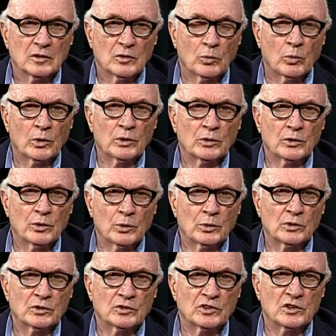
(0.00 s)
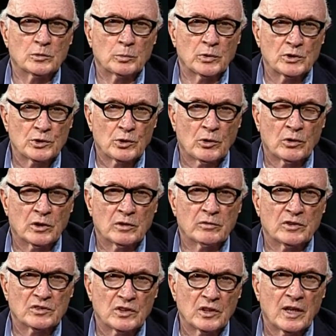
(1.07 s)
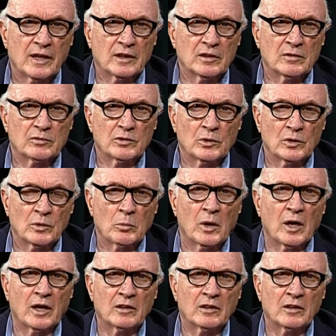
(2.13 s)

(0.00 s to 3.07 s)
The word cures is pejorative. It's a negative to them.